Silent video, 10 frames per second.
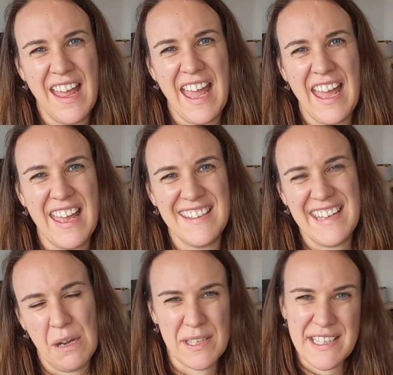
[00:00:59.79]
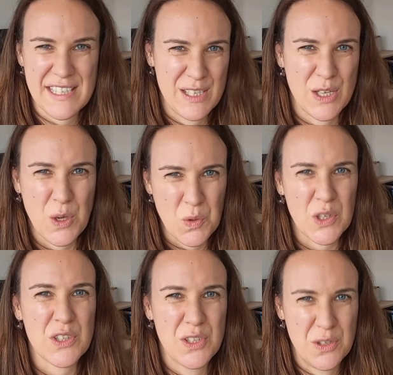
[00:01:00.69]
and now it doesn't know
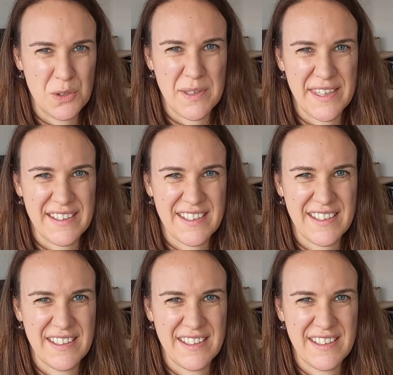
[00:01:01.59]
what to do with it.